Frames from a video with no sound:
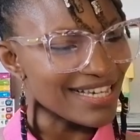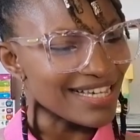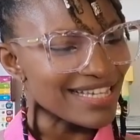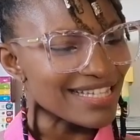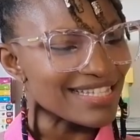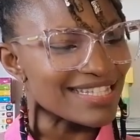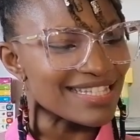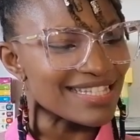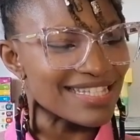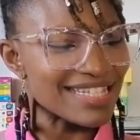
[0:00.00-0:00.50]

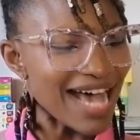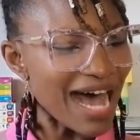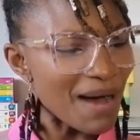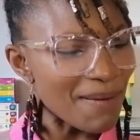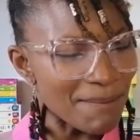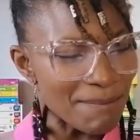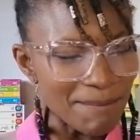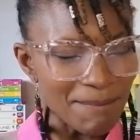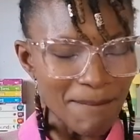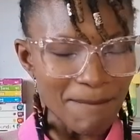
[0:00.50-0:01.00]

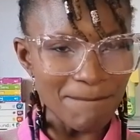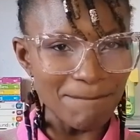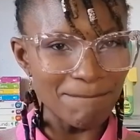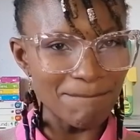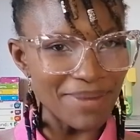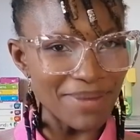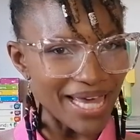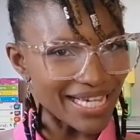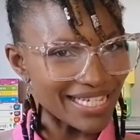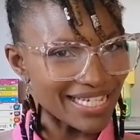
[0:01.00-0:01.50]
Sam
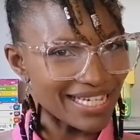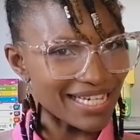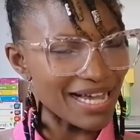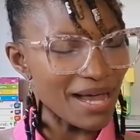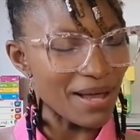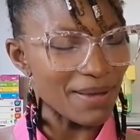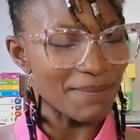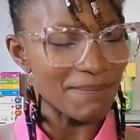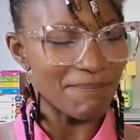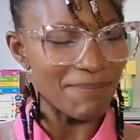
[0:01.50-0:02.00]
Beck
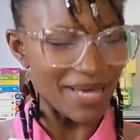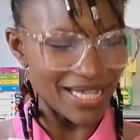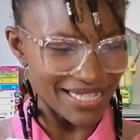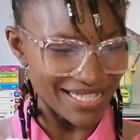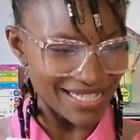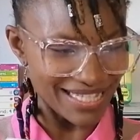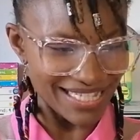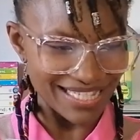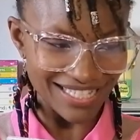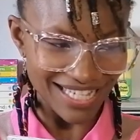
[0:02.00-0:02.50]

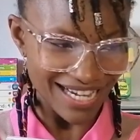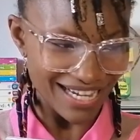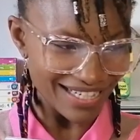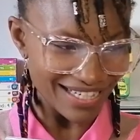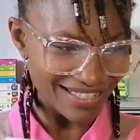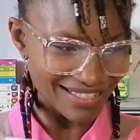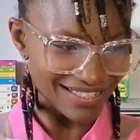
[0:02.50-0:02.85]
Bessinger,